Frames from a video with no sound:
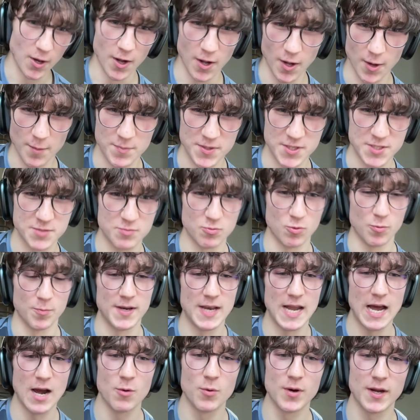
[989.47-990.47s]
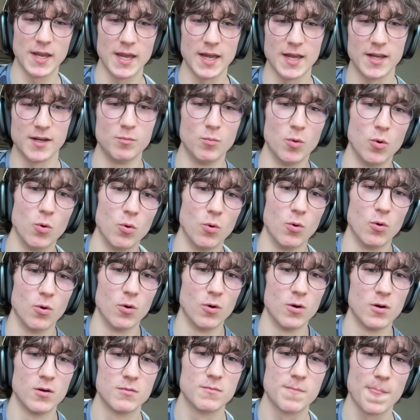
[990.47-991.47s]
abysmal. But now we're getting
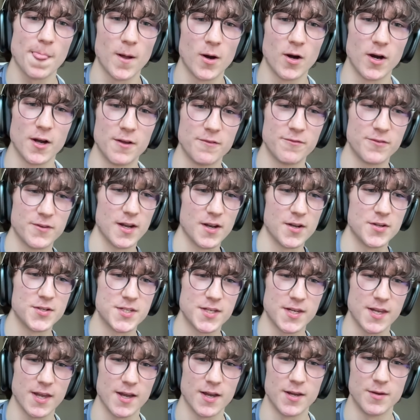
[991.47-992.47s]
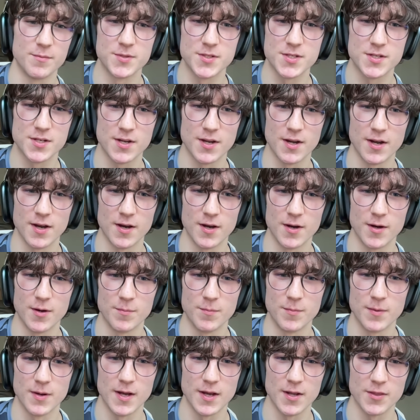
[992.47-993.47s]
more high fidelity games,
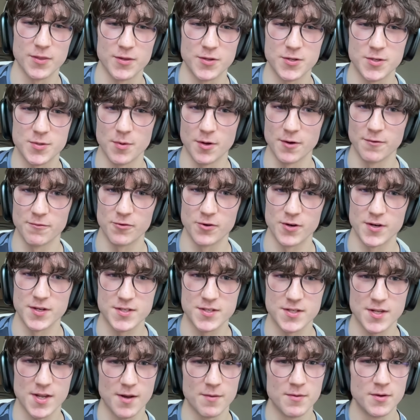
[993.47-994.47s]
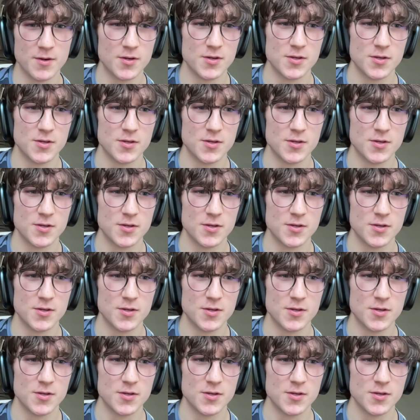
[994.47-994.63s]
and the demand for it is there.